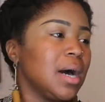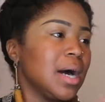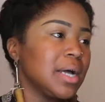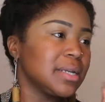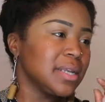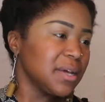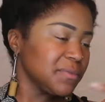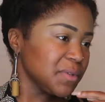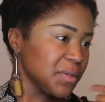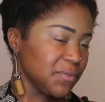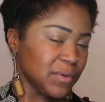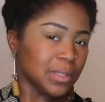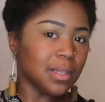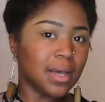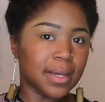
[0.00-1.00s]
I definitely
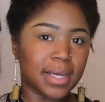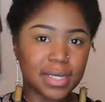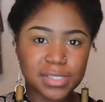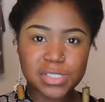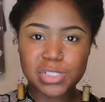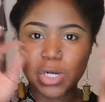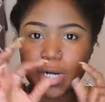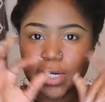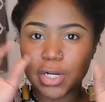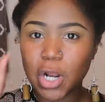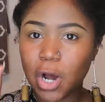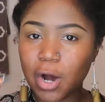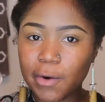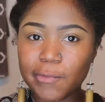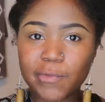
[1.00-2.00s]
feel like I
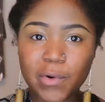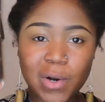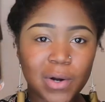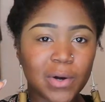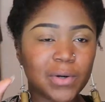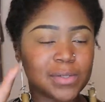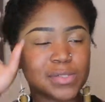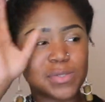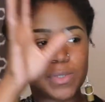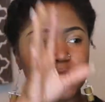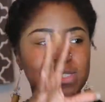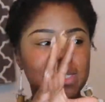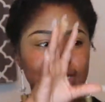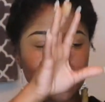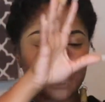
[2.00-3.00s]
started off wrong, so
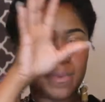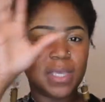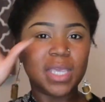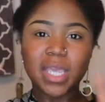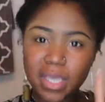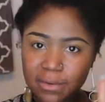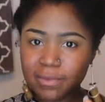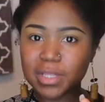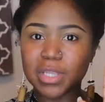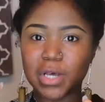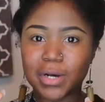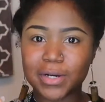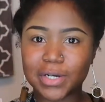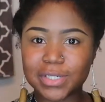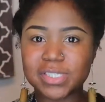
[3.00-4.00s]
it took me even
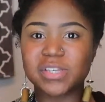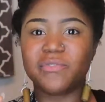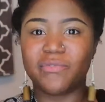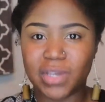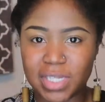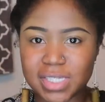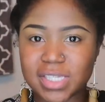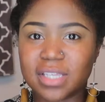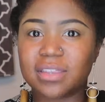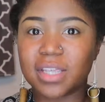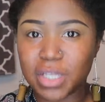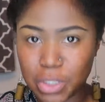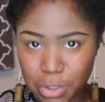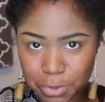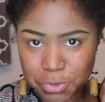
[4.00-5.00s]
longer to fix it
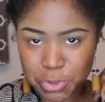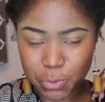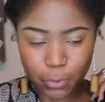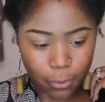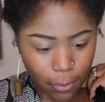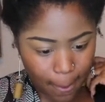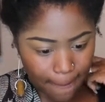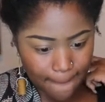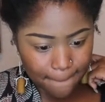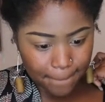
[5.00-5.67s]
than usual.